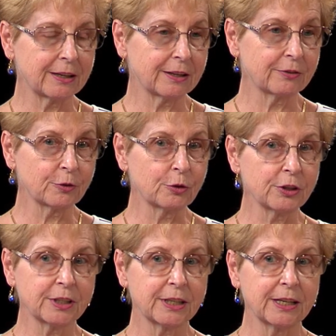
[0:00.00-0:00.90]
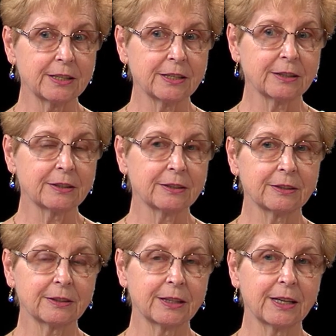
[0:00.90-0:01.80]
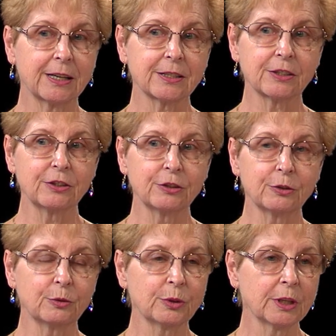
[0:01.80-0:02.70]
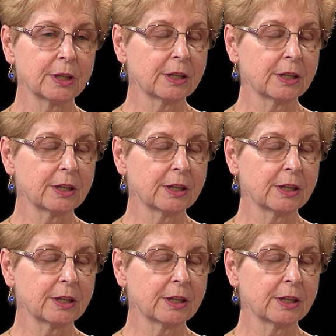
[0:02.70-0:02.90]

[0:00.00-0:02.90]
of course, as a as a new mm-hmm.